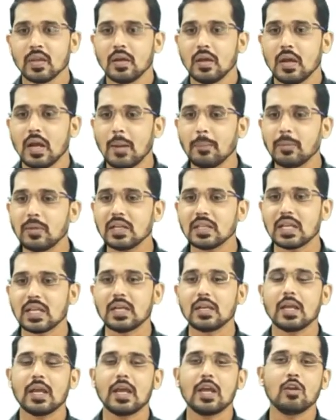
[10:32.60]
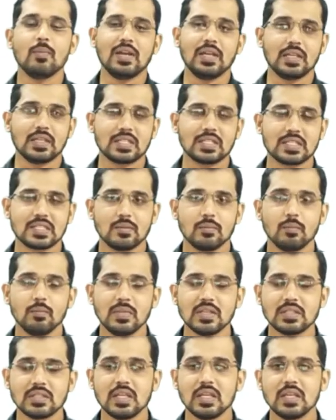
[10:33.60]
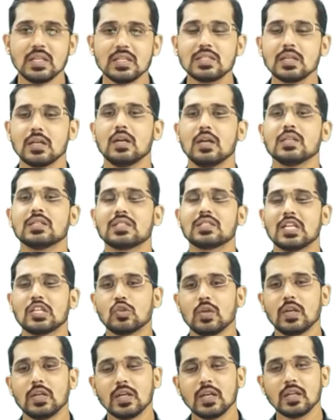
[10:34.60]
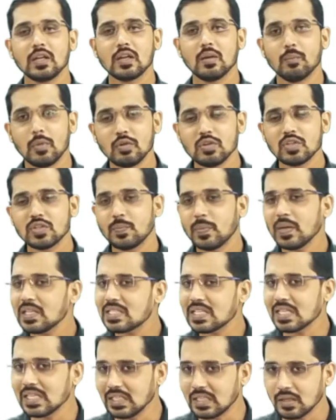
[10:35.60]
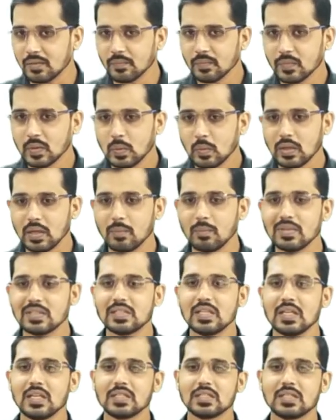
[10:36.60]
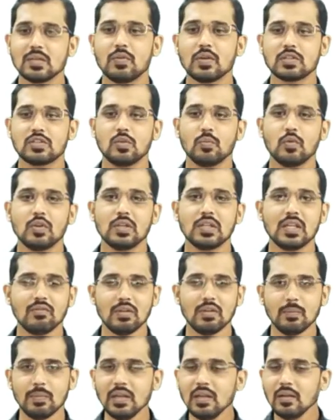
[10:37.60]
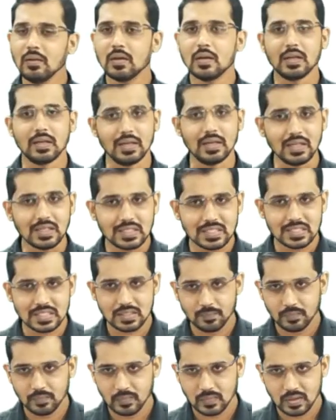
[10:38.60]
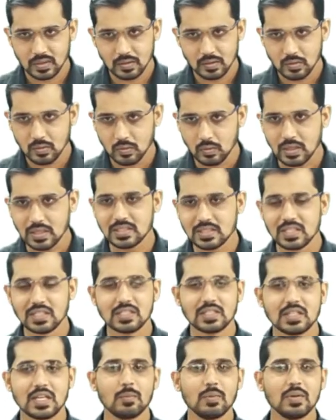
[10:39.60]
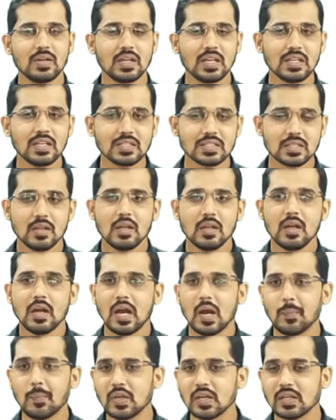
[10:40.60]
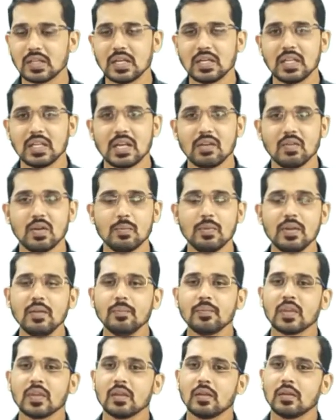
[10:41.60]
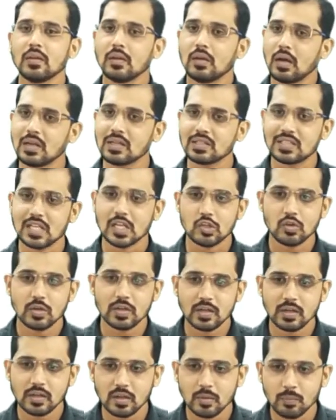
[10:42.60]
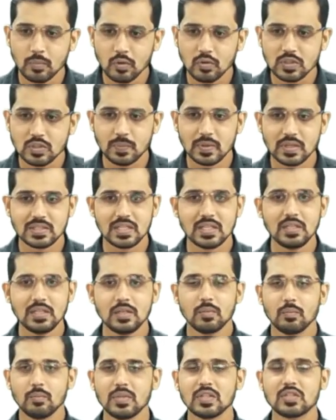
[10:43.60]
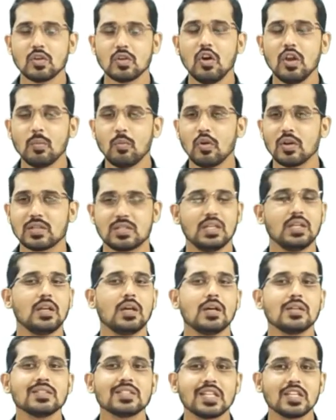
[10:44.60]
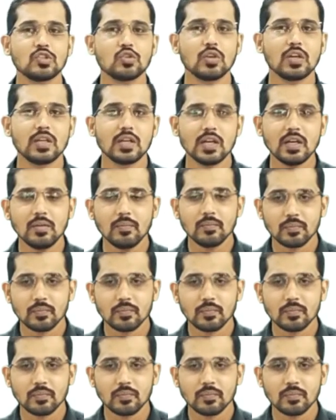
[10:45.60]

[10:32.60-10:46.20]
After that, aromatics means there is unsaturated compounds present. Okay, means there is first of all there will be rings. Okay, 6 carbon rings. After that, there will be unsaturated compounds present, means all bonds are unsaturated.